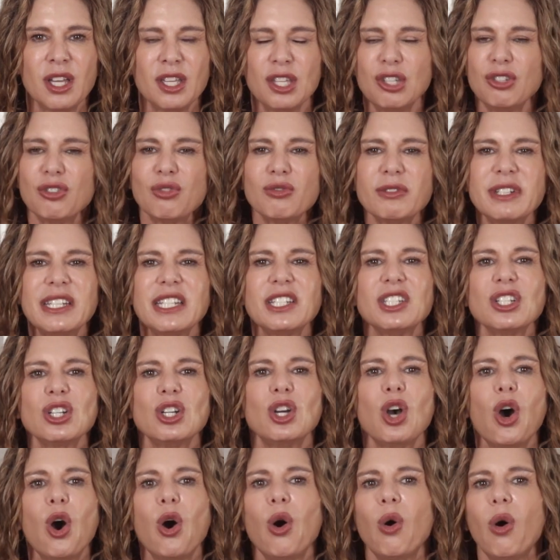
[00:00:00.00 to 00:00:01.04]
You don't need to
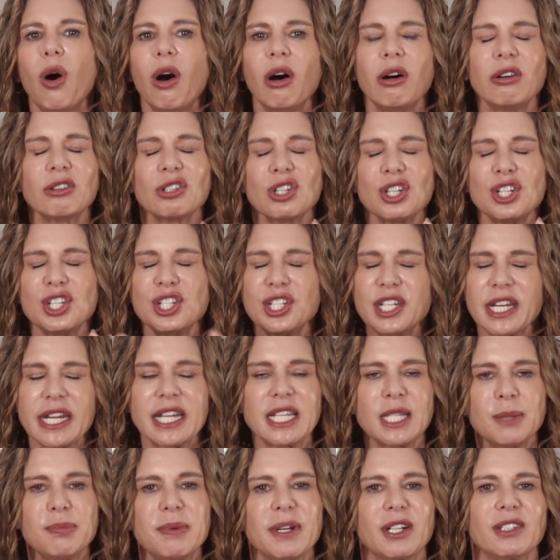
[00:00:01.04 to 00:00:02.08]
go all
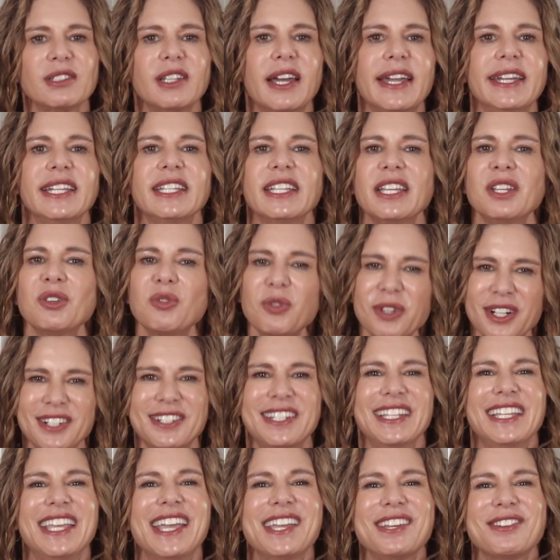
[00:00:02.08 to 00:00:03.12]
Shakespeare-like in order
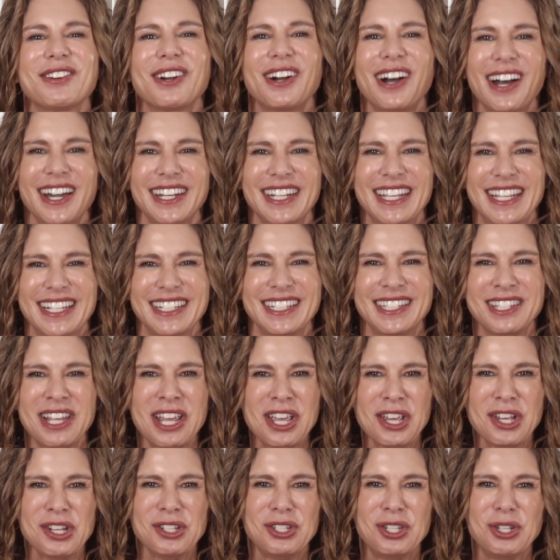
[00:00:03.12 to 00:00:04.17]
to get your audience
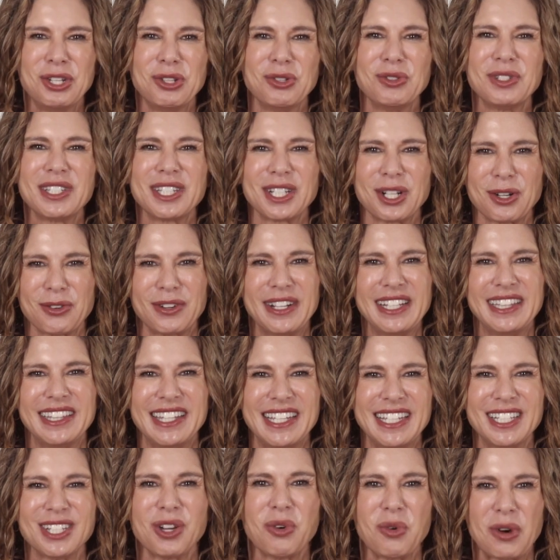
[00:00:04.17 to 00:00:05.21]
to secrete
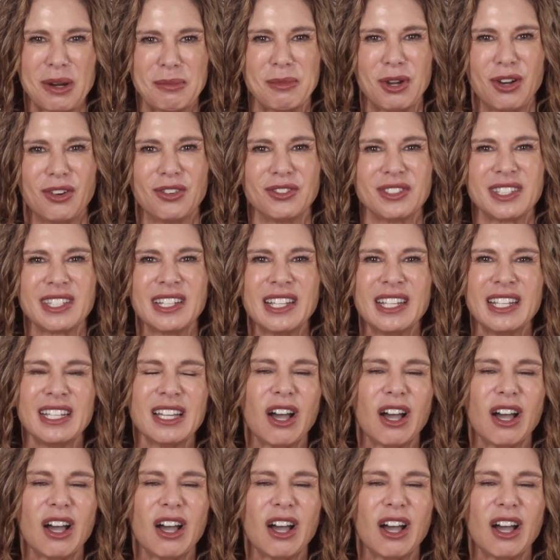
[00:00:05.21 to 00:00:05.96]
these hormones.